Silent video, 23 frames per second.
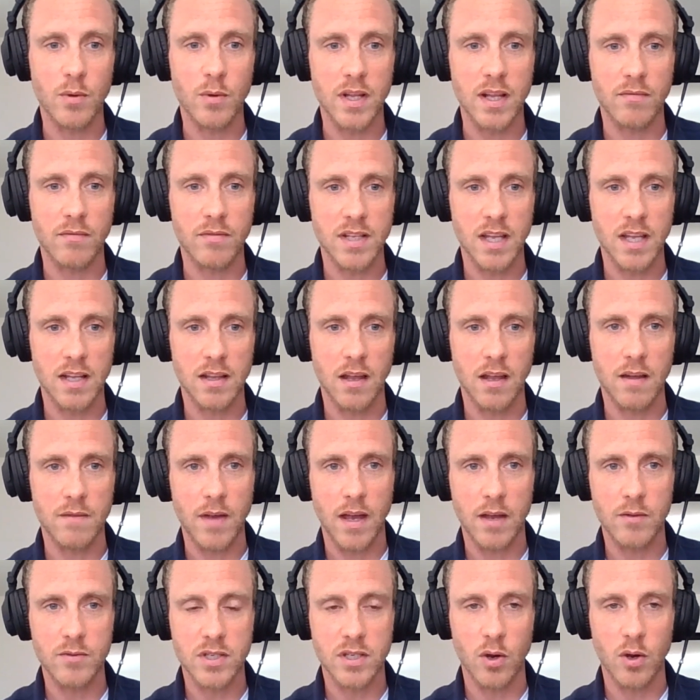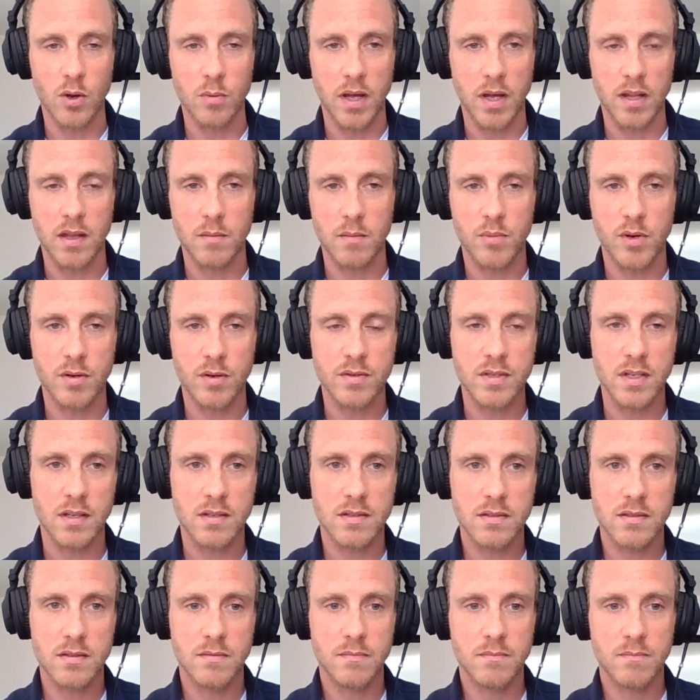everyday life? How do you go about that
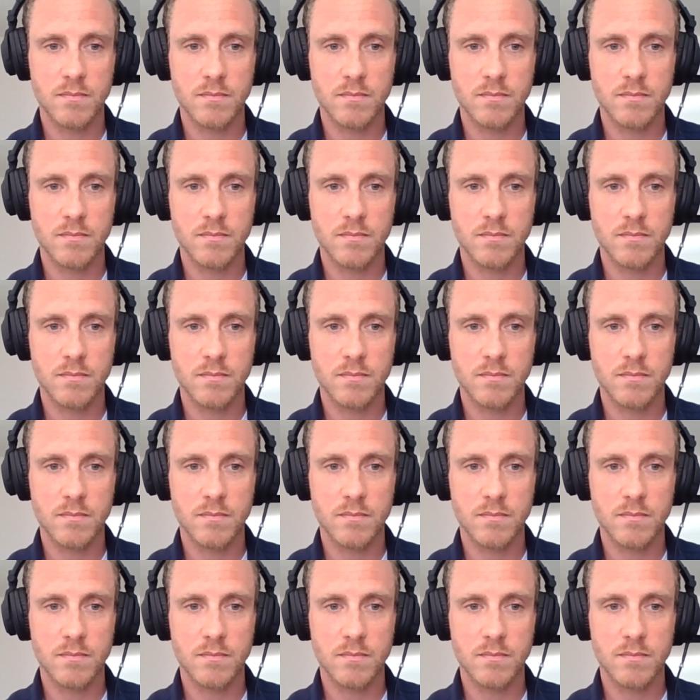process?